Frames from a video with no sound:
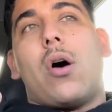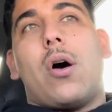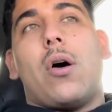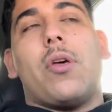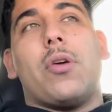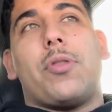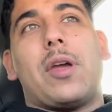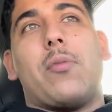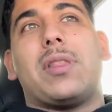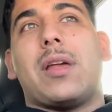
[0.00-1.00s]
Other
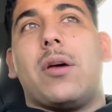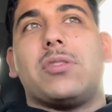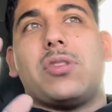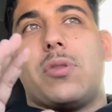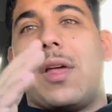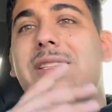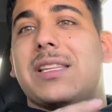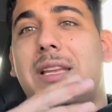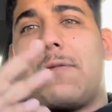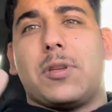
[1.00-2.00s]
thing so that's the
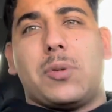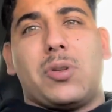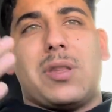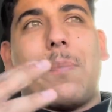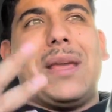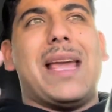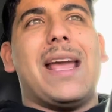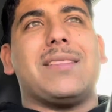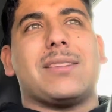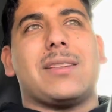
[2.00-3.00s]
difference between the
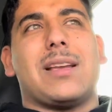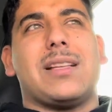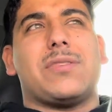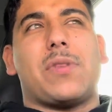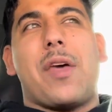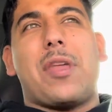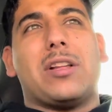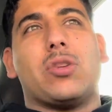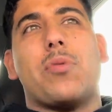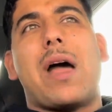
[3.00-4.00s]
B8, it's I think
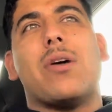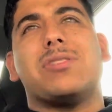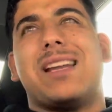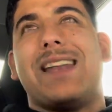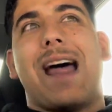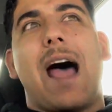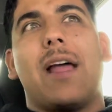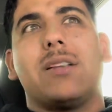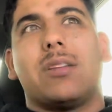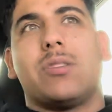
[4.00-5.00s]

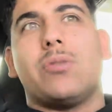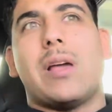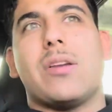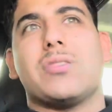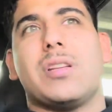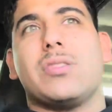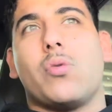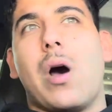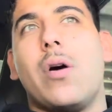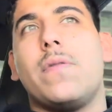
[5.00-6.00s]
2009 to
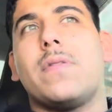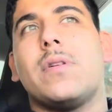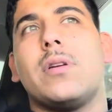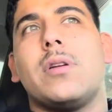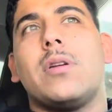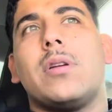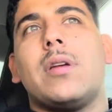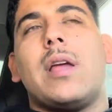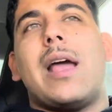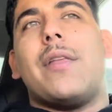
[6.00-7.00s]
2012,
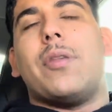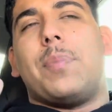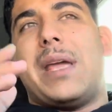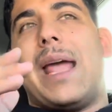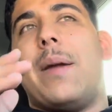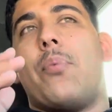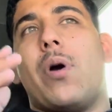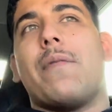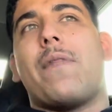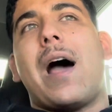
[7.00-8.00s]
and the
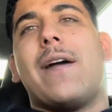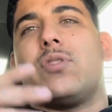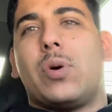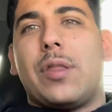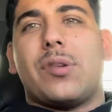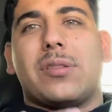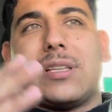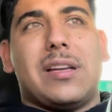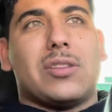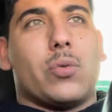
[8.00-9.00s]
B8.5
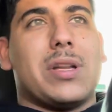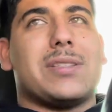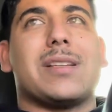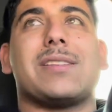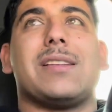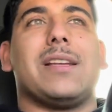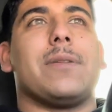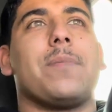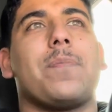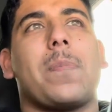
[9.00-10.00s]
2013 and
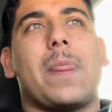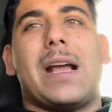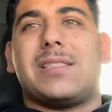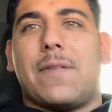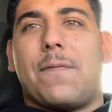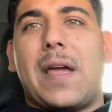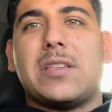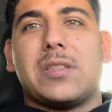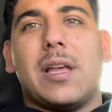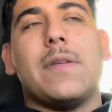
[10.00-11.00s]
2016. It's the
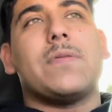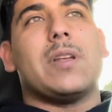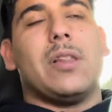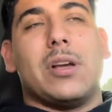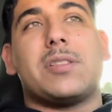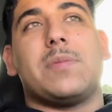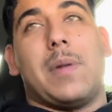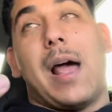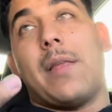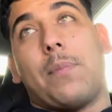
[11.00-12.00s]
facelift.
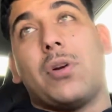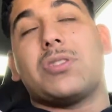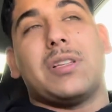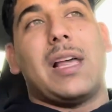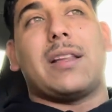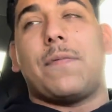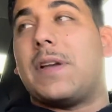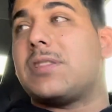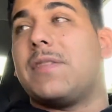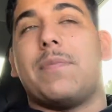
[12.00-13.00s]
I personally like the
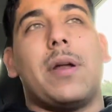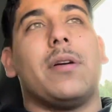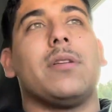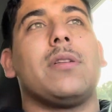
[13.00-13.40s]
facelift better.